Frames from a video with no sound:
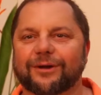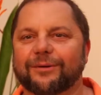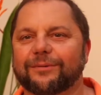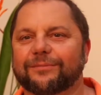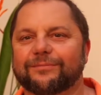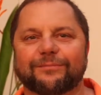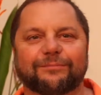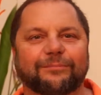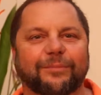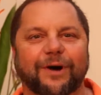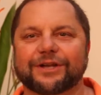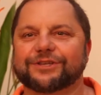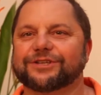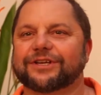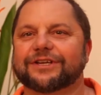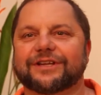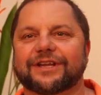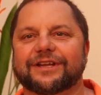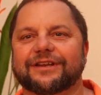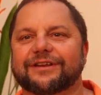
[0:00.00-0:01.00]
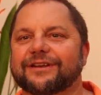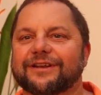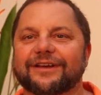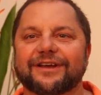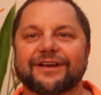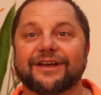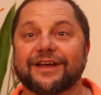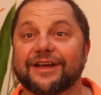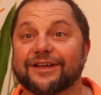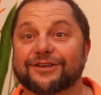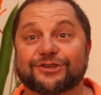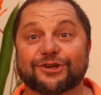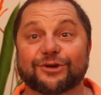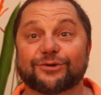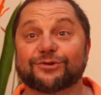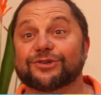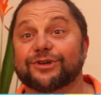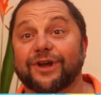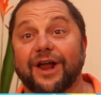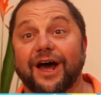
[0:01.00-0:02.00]
on a budget that
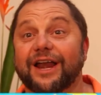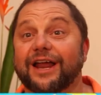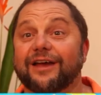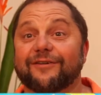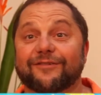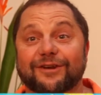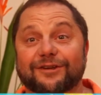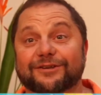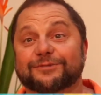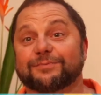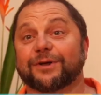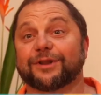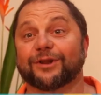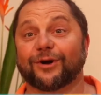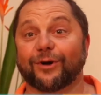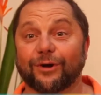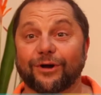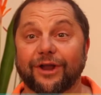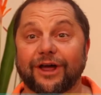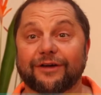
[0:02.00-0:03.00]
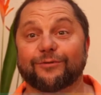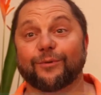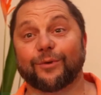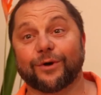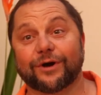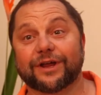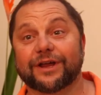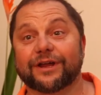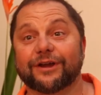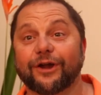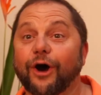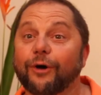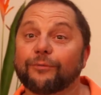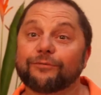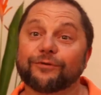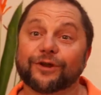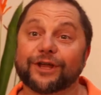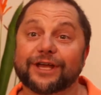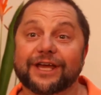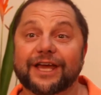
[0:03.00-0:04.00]
suits not having to spend their whole life working to
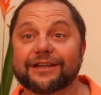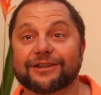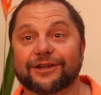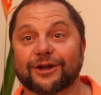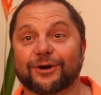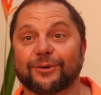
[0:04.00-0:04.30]
hopefully get